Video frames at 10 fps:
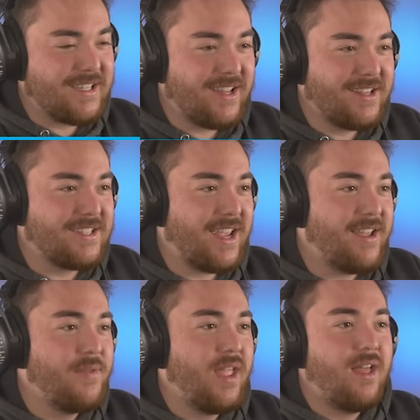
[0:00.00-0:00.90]
see. Let's
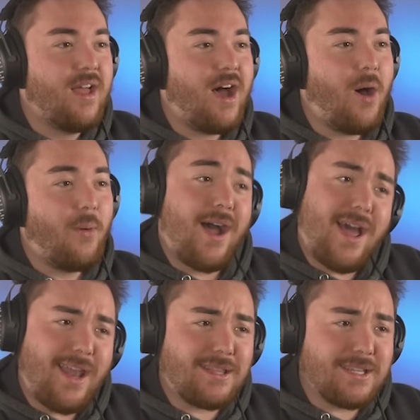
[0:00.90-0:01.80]
see. Oh,
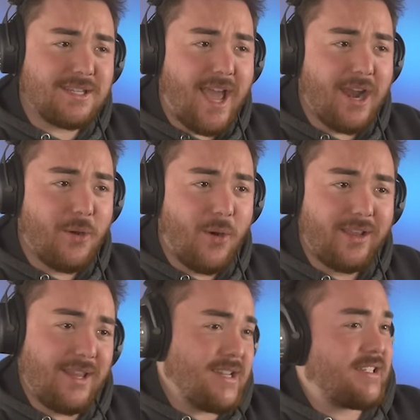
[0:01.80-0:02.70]
I like this
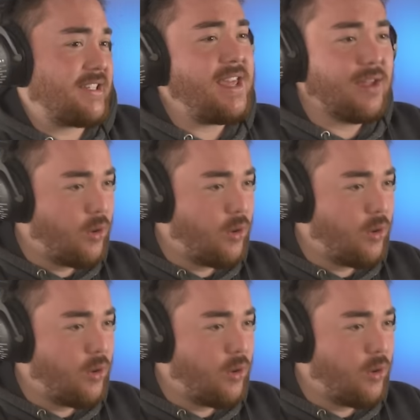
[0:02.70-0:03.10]
category. Let's see the